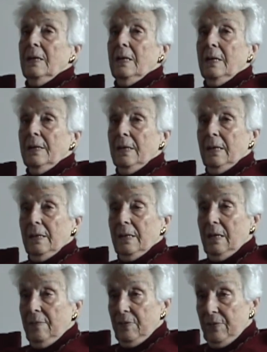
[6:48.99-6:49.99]
And I
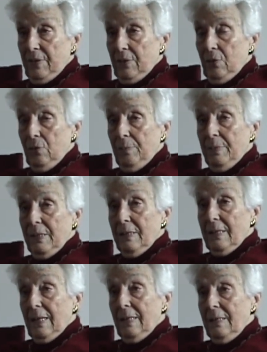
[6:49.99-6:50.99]
covered the Nuremberg
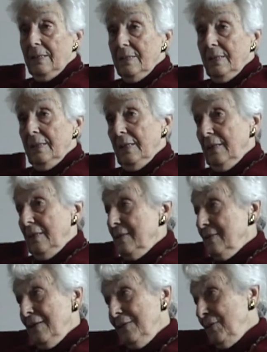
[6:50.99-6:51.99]
Trials, and then I
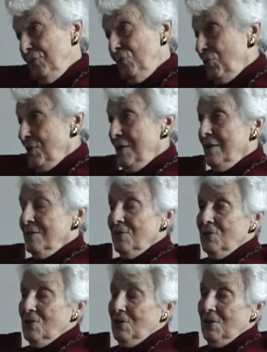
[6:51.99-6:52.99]
started working as a
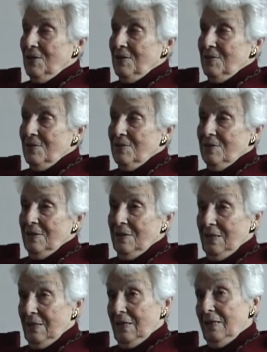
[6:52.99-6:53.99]
journalist in
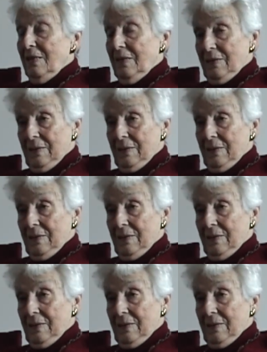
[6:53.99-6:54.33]
Italy.